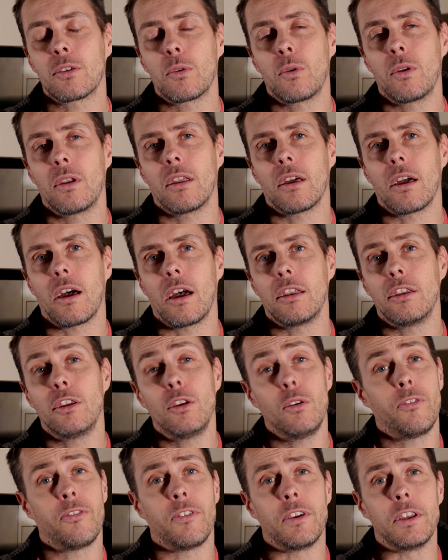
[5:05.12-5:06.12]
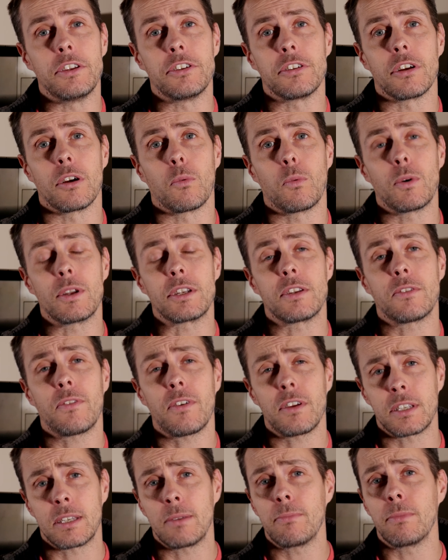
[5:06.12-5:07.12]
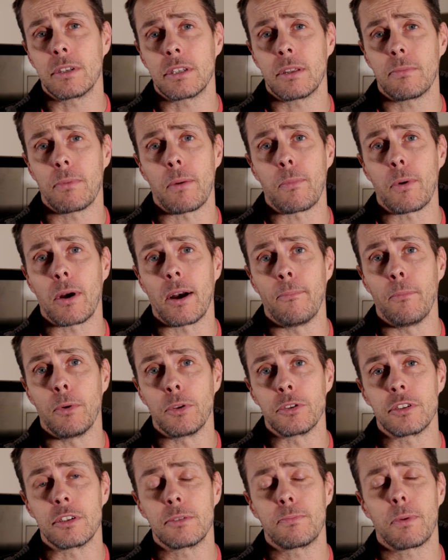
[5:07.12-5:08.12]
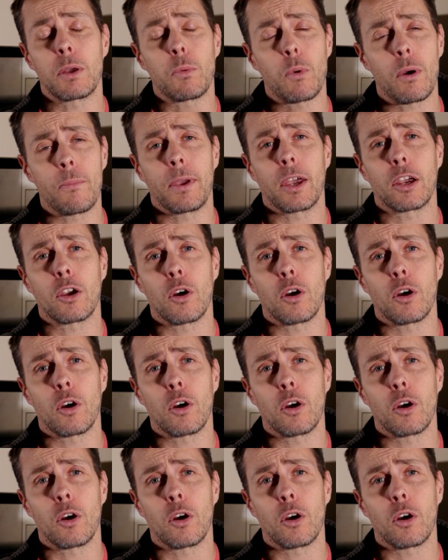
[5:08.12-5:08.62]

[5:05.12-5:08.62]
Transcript: doing a new feature which is very similar to the bubblegum monsters, but it won't be a